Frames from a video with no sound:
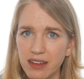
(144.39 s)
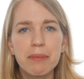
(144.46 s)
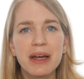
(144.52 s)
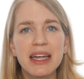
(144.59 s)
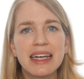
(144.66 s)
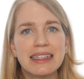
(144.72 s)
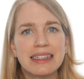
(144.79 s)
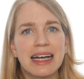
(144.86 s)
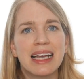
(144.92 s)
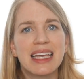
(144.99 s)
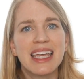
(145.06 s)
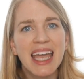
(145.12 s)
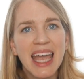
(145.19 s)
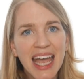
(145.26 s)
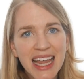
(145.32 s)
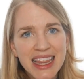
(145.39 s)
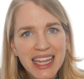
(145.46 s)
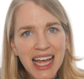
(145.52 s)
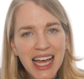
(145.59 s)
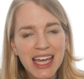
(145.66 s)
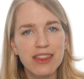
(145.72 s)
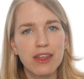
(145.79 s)
But I can't
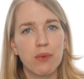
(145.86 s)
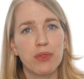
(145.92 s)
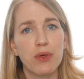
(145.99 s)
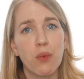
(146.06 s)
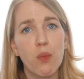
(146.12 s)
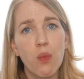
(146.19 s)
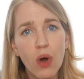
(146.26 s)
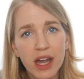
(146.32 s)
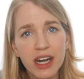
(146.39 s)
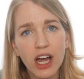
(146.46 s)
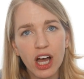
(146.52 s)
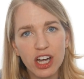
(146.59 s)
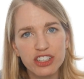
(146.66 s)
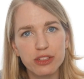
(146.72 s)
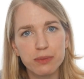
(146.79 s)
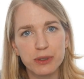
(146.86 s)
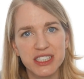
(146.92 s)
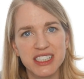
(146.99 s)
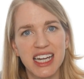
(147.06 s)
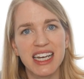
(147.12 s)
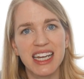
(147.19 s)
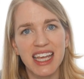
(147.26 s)
lie that the
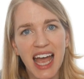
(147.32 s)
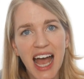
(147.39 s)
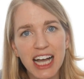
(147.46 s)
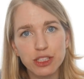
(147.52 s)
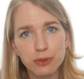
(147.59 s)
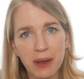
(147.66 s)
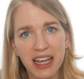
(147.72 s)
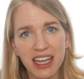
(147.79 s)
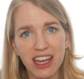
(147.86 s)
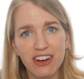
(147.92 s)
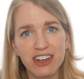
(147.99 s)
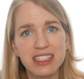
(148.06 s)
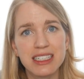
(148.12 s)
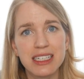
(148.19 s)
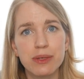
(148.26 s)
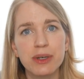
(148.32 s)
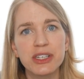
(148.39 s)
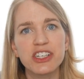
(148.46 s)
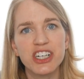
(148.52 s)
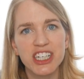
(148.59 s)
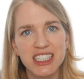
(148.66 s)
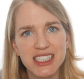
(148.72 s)
100% cashback guarantee
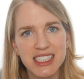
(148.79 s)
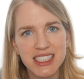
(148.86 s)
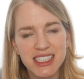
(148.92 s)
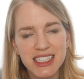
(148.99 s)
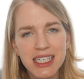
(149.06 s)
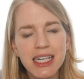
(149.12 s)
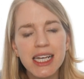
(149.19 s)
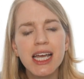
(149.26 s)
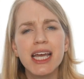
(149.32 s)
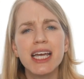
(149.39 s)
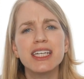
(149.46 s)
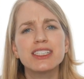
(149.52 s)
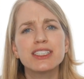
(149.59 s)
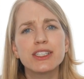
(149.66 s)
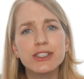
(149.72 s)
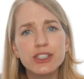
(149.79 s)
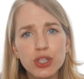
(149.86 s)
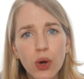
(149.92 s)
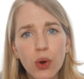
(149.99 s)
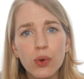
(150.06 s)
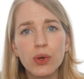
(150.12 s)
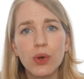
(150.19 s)
when you're consistent is the
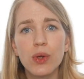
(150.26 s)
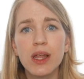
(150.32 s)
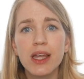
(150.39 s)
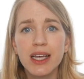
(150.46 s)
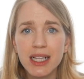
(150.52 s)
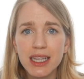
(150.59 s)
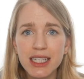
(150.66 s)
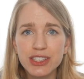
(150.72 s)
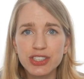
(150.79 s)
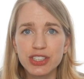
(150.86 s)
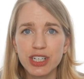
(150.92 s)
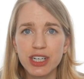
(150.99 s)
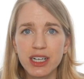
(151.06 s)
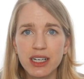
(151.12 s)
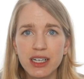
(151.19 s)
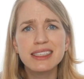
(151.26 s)
total clincher.